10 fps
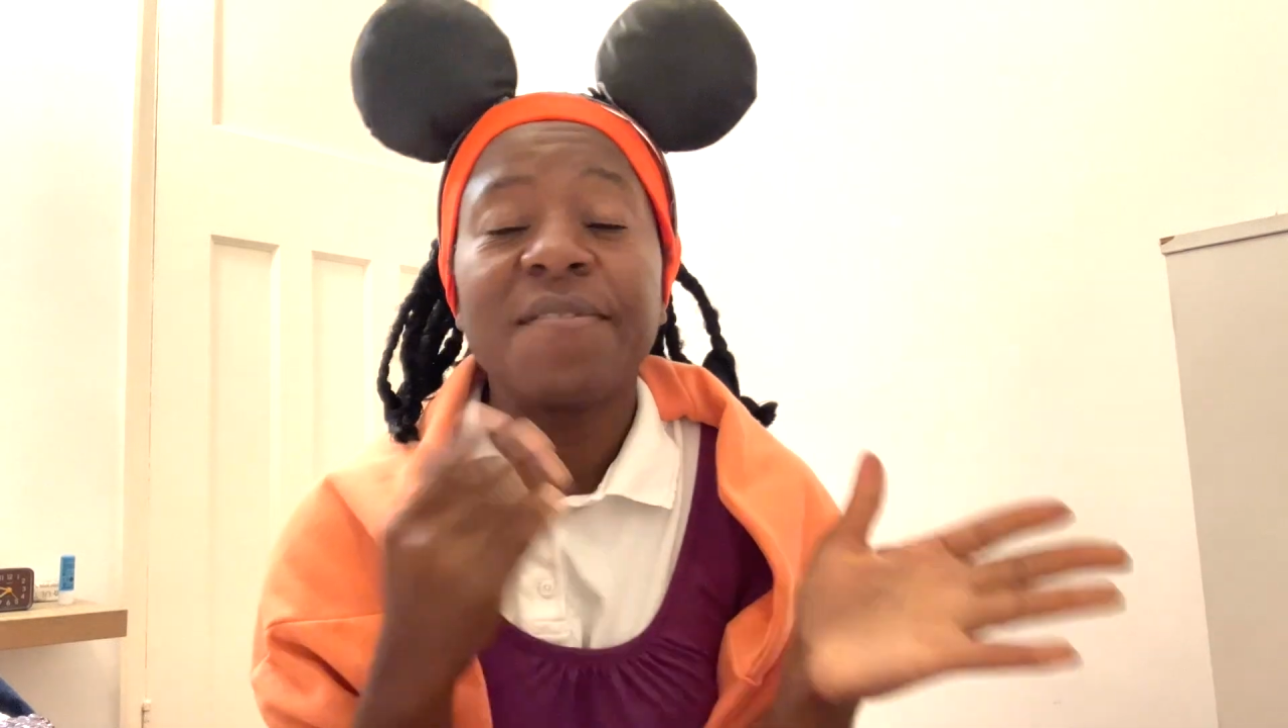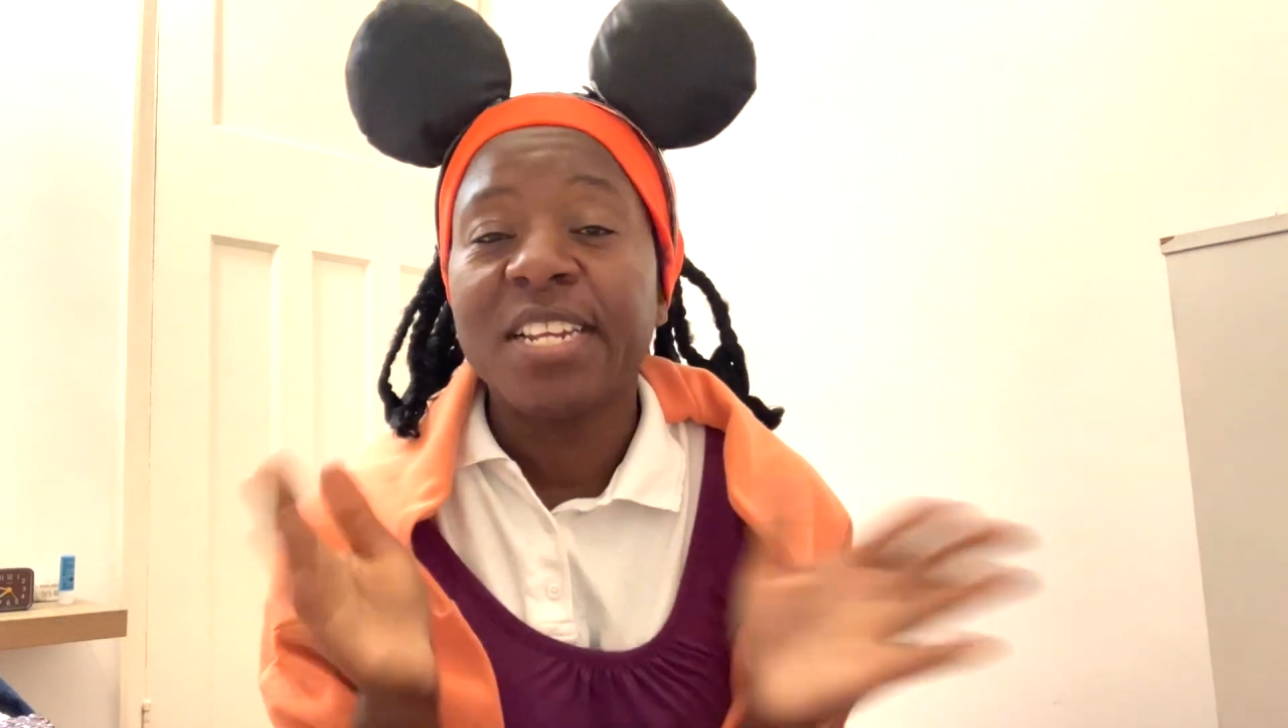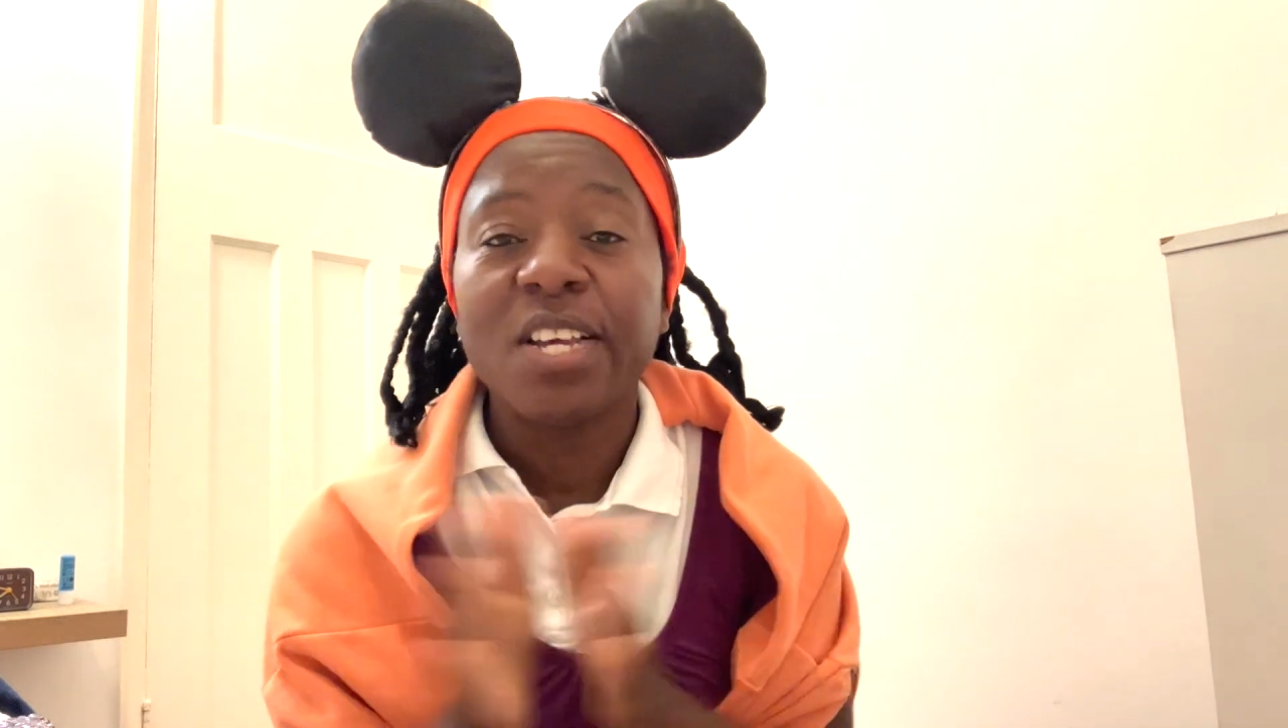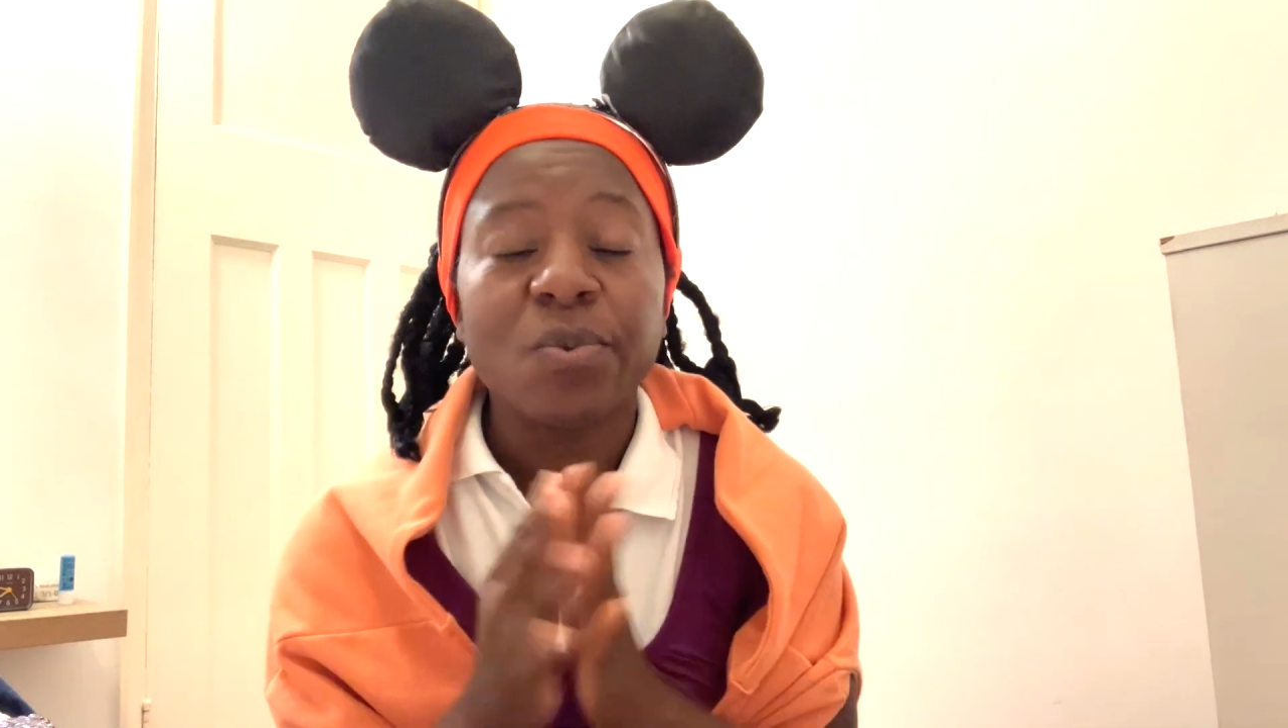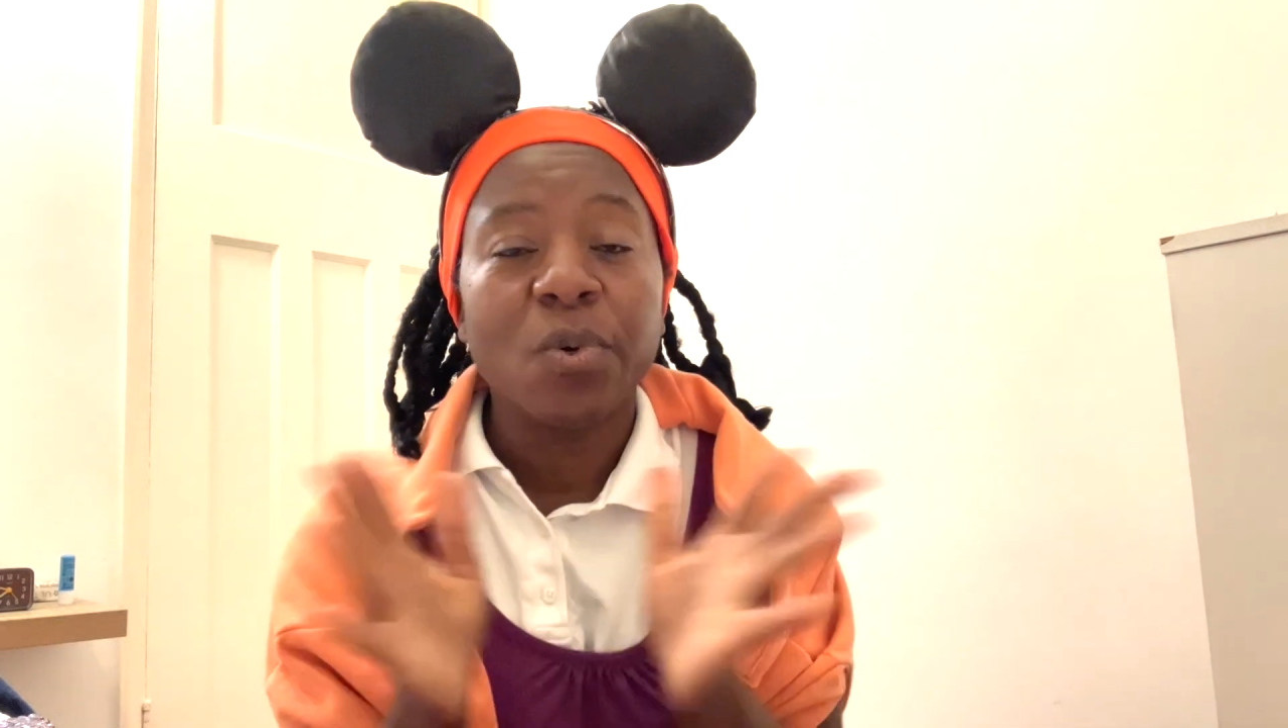
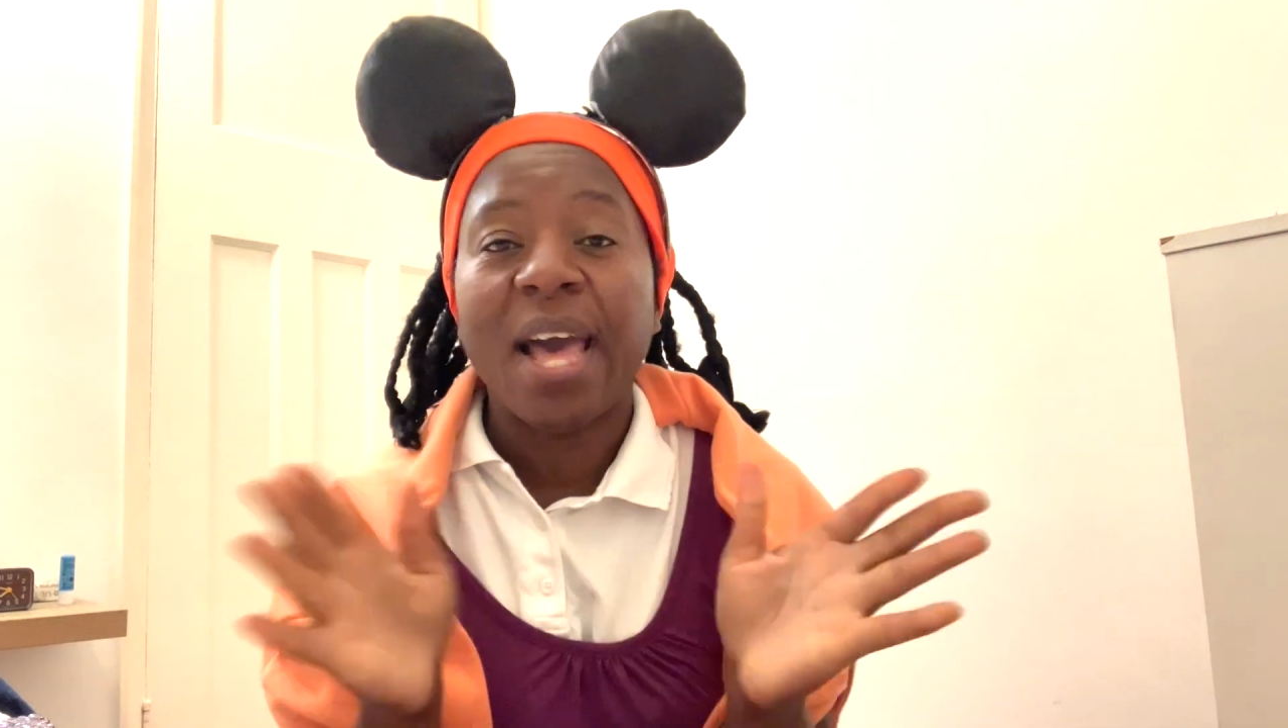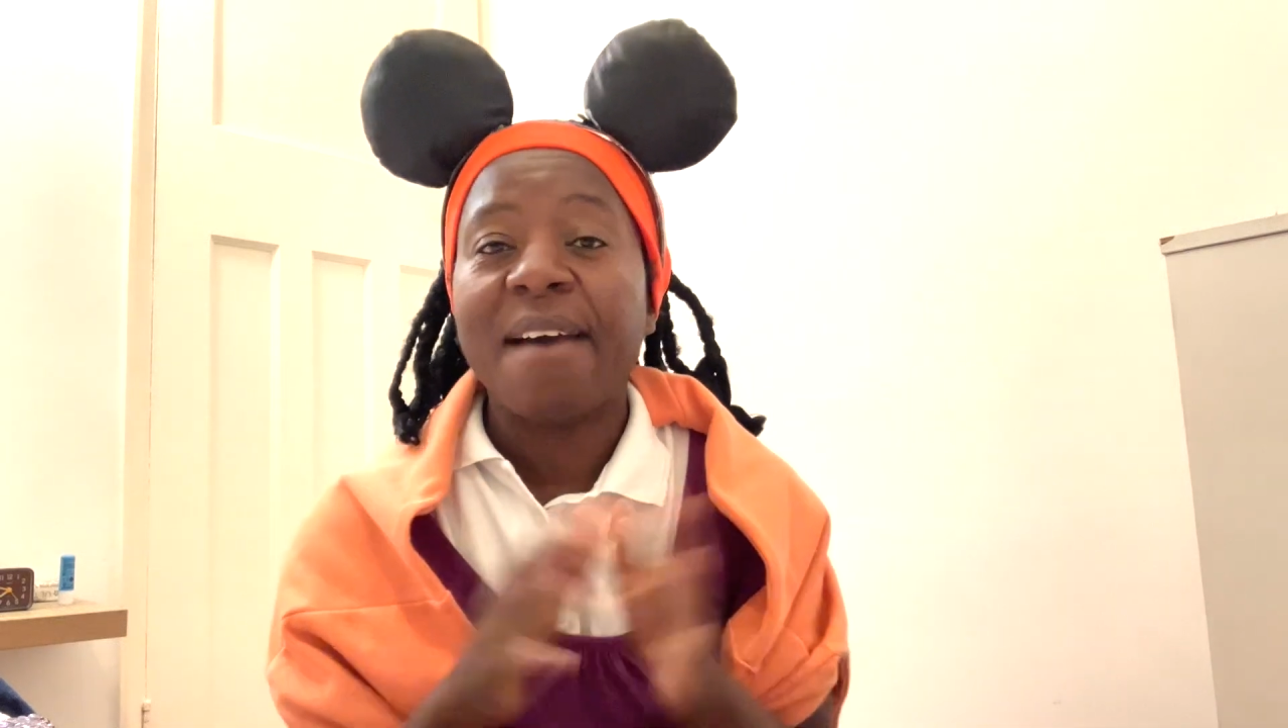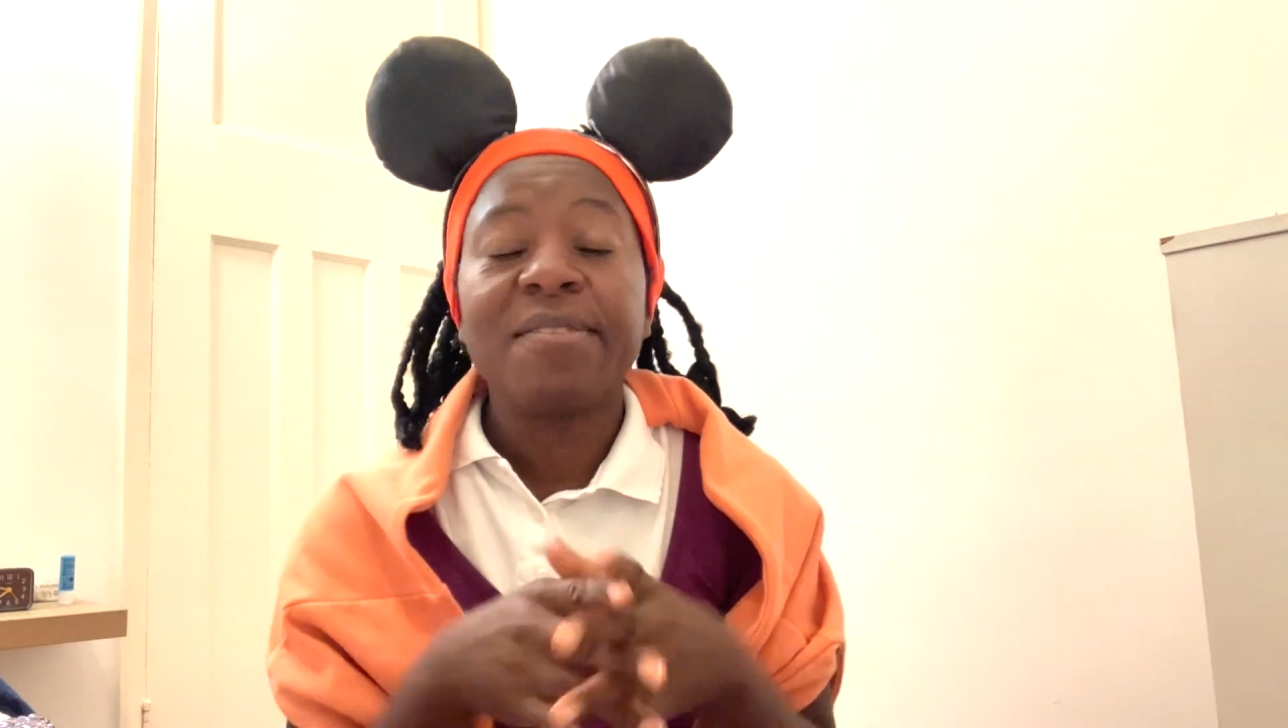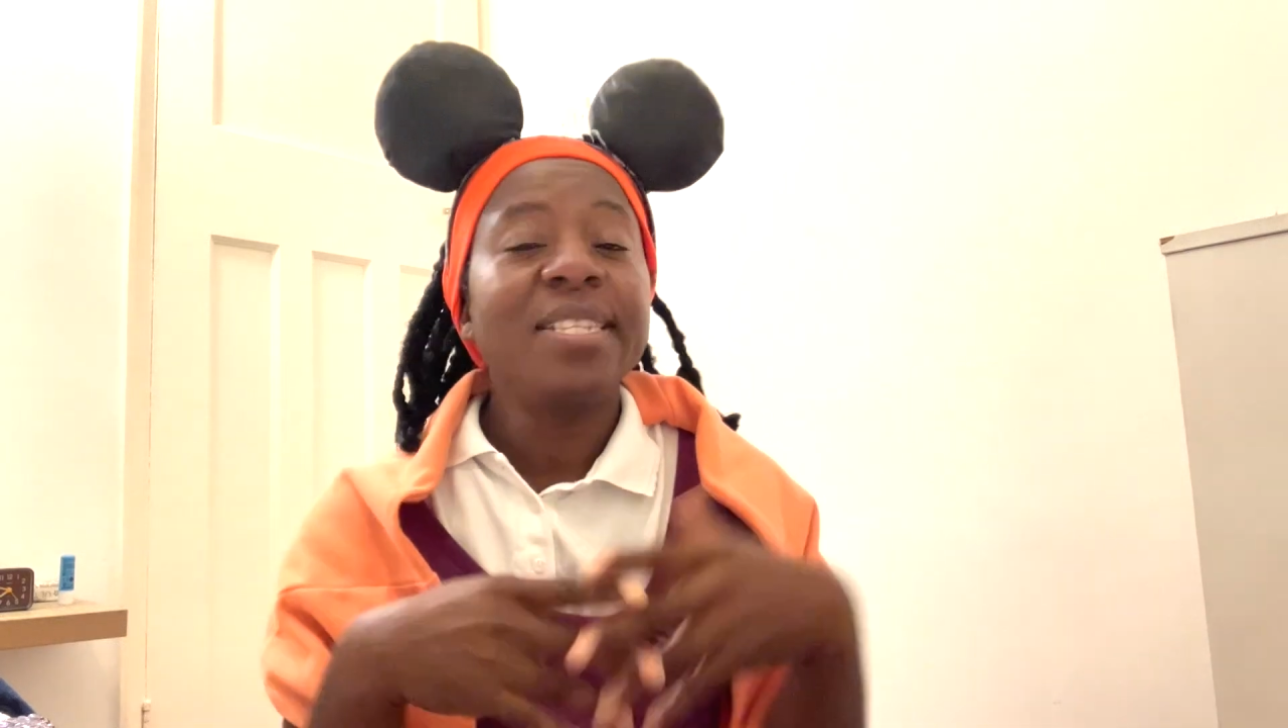videos will have,